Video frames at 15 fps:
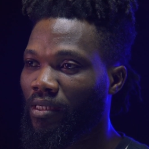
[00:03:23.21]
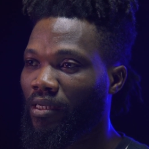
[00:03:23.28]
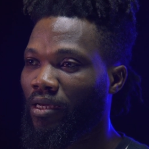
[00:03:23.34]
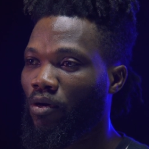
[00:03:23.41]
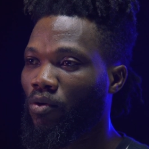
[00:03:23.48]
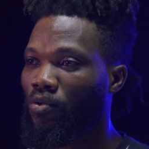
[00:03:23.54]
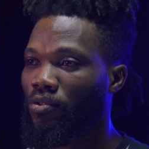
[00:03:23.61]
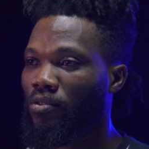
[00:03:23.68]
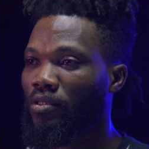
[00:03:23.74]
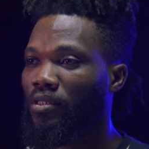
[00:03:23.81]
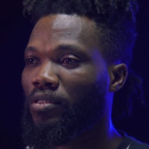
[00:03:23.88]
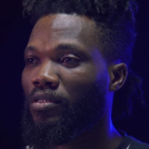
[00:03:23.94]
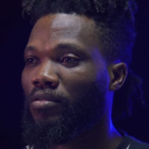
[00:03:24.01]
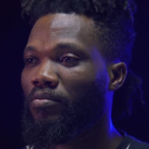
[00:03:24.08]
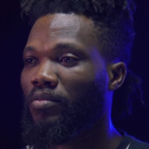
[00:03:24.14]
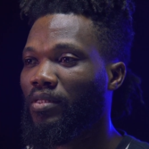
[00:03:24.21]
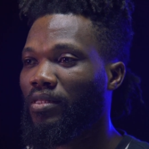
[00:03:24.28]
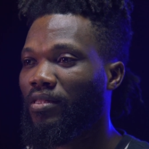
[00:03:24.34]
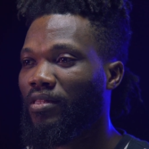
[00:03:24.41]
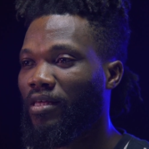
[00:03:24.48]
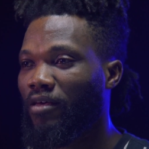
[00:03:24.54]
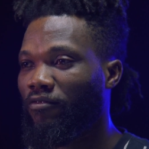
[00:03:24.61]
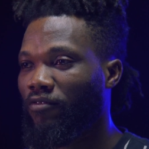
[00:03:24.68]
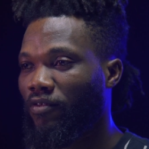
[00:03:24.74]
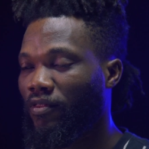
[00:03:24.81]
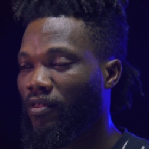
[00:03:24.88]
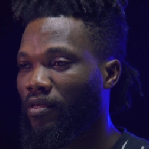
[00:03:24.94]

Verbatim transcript: and I also need to be there for